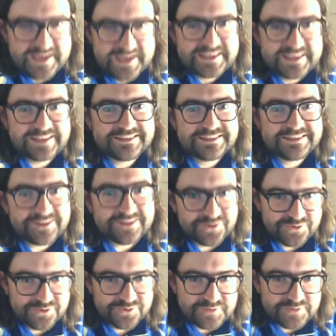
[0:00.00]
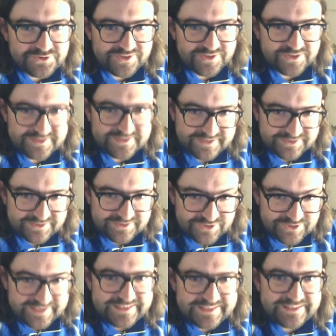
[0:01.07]
Yet none of them address that
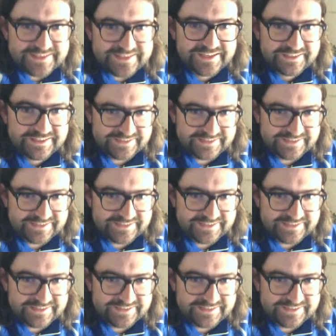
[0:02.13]
key